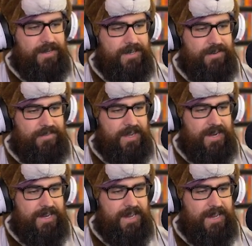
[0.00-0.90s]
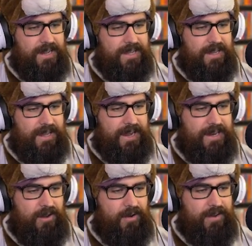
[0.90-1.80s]
And if Kaede and, and
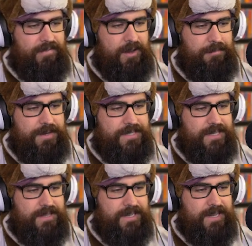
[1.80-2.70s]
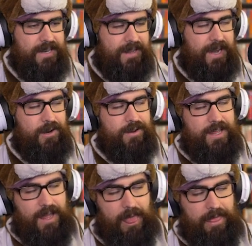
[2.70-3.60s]
Kaito have helped me to see things, and Kaede and
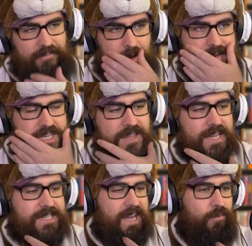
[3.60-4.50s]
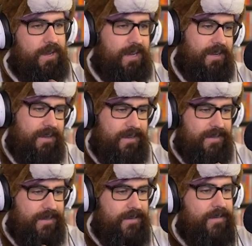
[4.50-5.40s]
Kaito have helped me to see things that way.
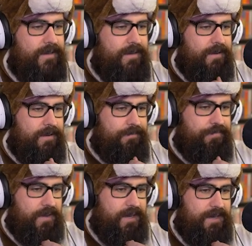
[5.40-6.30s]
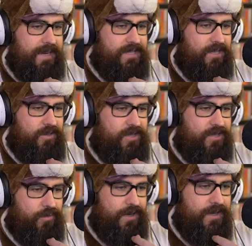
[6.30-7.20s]
So what? I didn't ask to hear your
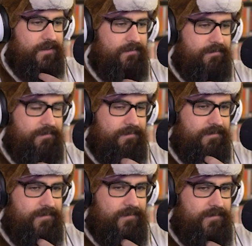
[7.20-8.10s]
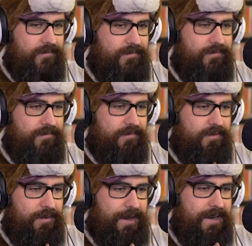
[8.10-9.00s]
story. Well, I,
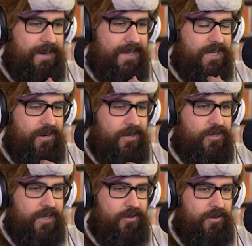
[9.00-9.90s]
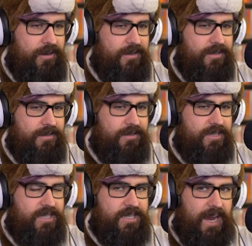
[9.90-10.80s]
mean, I didn't ask to hear yours either.
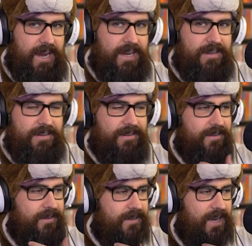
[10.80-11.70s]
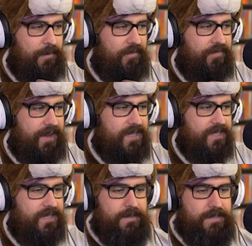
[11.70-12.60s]
Skank? Get out of my
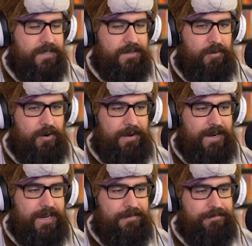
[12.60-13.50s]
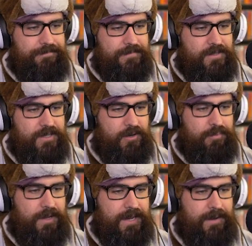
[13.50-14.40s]
face. I'll see you tomorrow, Maki. She didn't
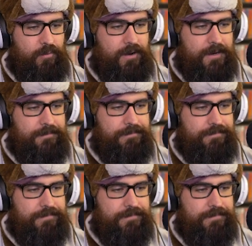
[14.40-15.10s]
reply and kept All walking. Right.